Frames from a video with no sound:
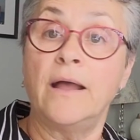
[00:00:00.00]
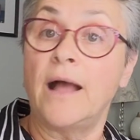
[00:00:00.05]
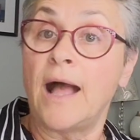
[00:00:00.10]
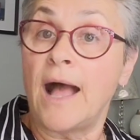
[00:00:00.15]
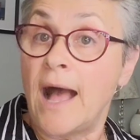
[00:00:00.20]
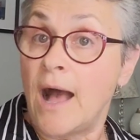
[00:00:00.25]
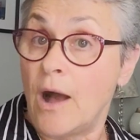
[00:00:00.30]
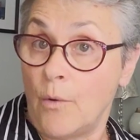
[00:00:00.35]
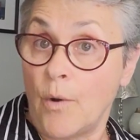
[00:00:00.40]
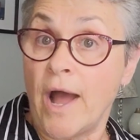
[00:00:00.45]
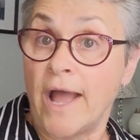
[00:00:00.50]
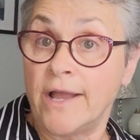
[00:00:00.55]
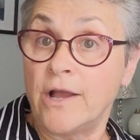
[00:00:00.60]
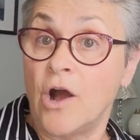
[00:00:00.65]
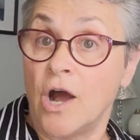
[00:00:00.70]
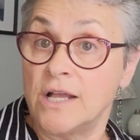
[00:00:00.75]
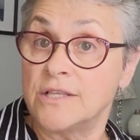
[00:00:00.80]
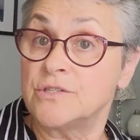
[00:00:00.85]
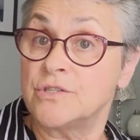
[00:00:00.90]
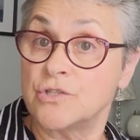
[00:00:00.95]
how I
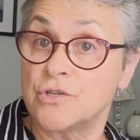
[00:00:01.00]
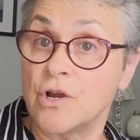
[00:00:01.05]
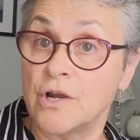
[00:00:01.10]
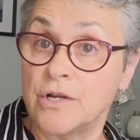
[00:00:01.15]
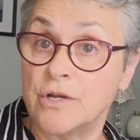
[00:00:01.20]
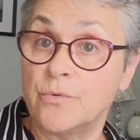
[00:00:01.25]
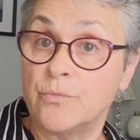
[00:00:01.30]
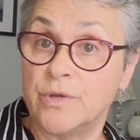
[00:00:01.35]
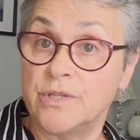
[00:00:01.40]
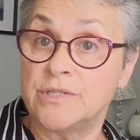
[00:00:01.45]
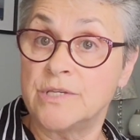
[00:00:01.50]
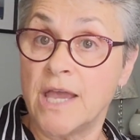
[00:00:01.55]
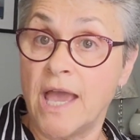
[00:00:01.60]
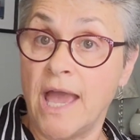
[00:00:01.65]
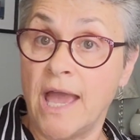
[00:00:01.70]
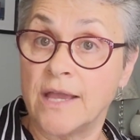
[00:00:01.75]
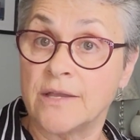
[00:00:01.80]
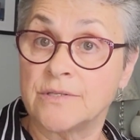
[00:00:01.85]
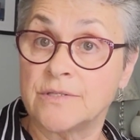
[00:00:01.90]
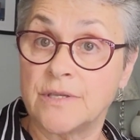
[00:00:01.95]
got started with
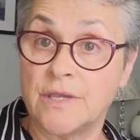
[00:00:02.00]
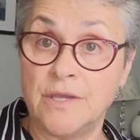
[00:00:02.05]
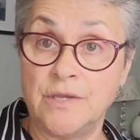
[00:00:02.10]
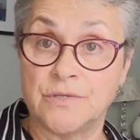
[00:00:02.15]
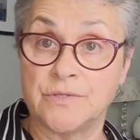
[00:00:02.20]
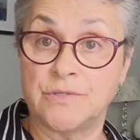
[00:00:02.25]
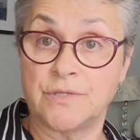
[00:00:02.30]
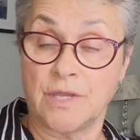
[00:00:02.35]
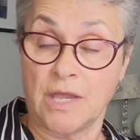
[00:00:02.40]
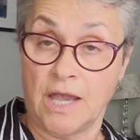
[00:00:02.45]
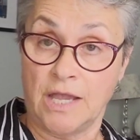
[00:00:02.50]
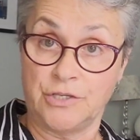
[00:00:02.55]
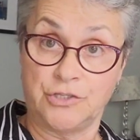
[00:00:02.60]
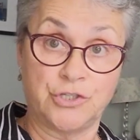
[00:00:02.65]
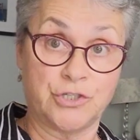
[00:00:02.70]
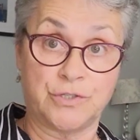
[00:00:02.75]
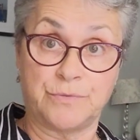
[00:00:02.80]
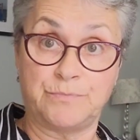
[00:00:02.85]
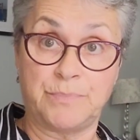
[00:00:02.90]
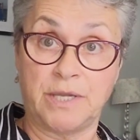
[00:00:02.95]
tags, is I
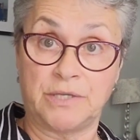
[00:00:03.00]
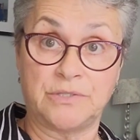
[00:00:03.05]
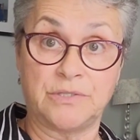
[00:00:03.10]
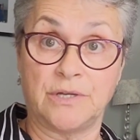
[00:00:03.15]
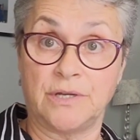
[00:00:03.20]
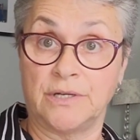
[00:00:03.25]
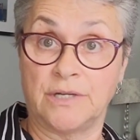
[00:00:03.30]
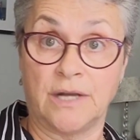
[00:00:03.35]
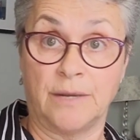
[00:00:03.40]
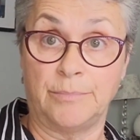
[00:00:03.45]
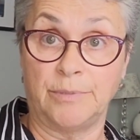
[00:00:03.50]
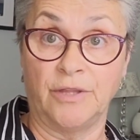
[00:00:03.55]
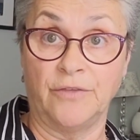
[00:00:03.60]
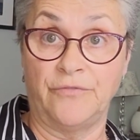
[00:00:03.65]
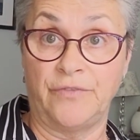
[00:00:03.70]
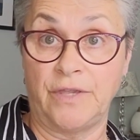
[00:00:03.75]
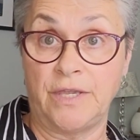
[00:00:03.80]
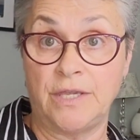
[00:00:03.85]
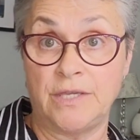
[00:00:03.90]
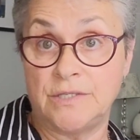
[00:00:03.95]
just picked a couple
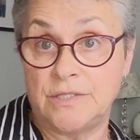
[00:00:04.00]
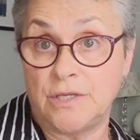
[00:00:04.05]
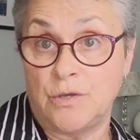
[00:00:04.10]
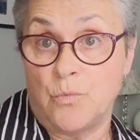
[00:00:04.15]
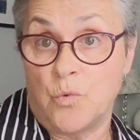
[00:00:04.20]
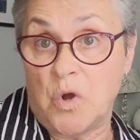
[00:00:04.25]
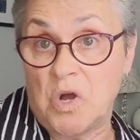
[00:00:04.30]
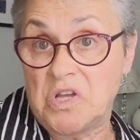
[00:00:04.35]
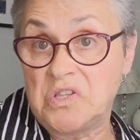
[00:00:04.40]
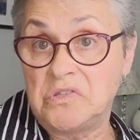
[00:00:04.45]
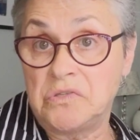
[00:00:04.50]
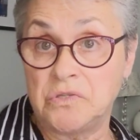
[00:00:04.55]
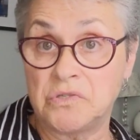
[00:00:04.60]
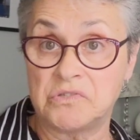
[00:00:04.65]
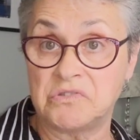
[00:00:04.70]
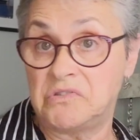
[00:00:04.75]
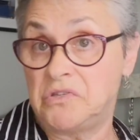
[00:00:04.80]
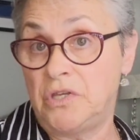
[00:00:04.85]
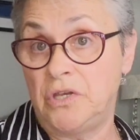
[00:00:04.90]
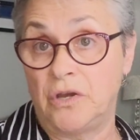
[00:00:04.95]
of easy
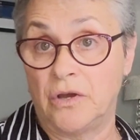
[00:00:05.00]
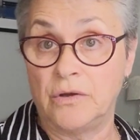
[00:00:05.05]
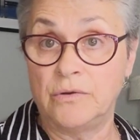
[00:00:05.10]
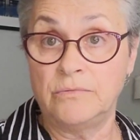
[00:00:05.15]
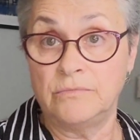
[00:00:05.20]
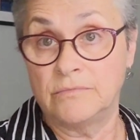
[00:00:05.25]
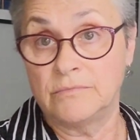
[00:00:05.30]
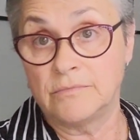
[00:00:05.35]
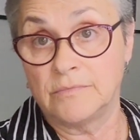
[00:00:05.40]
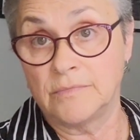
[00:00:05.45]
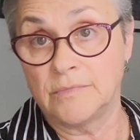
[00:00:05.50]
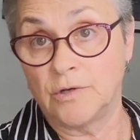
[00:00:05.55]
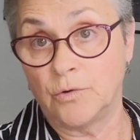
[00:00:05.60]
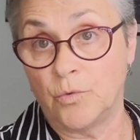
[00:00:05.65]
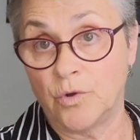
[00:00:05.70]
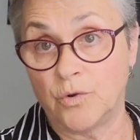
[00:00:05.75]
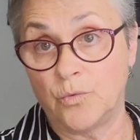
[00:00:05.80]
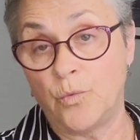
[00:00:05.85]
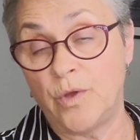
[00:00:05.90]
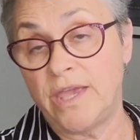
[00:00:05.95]
ones, you know,
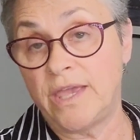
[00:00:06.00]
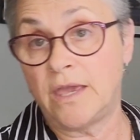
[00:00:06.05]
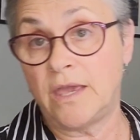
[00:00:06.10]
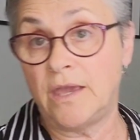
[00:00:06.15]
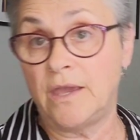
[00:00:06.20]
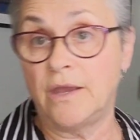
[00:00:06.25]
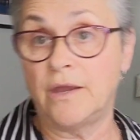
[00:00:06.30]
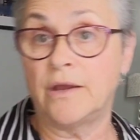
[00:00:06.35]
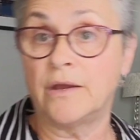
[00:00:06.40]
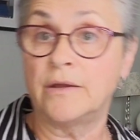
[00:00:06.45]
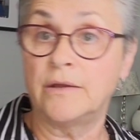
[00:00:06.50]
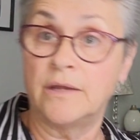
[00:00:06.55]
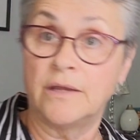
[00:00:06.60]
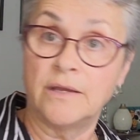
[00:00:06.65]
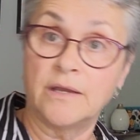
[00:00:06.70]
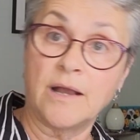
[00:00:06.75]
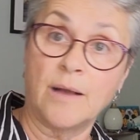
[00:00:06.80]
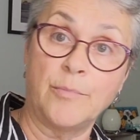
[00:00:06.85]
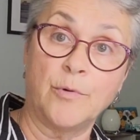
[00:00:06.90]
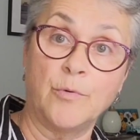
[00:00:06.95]
1 week here,
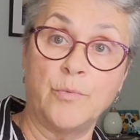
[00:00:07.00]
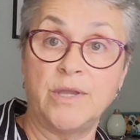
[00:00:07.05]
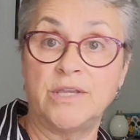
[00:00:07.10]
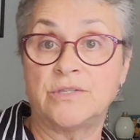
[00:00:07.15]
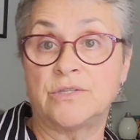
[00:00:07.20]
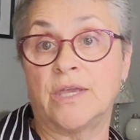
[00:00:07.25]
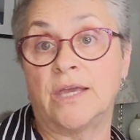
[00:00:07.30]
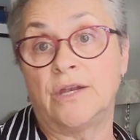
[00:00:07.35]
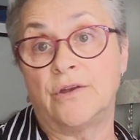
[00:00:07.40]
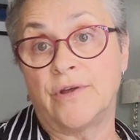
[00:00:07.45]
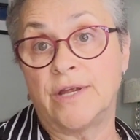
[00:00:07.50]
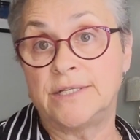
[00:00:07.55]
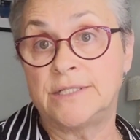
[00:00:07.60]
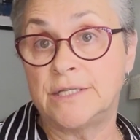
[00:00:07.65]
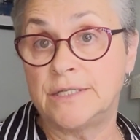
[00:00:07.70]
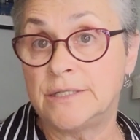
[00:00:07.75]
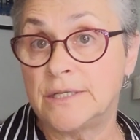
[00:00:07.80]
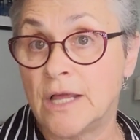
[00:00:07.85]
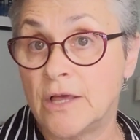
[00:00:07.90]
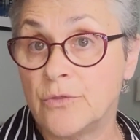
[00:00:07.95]
a couple weeks later I
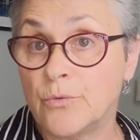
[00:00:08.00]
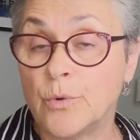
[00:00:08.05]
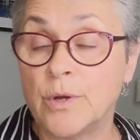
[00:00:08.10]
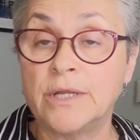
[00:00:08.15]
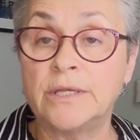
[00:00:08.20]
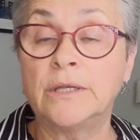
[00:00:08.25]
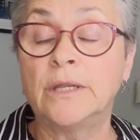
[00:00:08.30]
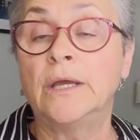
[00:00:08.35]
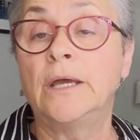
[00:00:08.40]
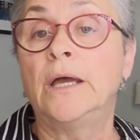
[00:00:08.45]
did another one.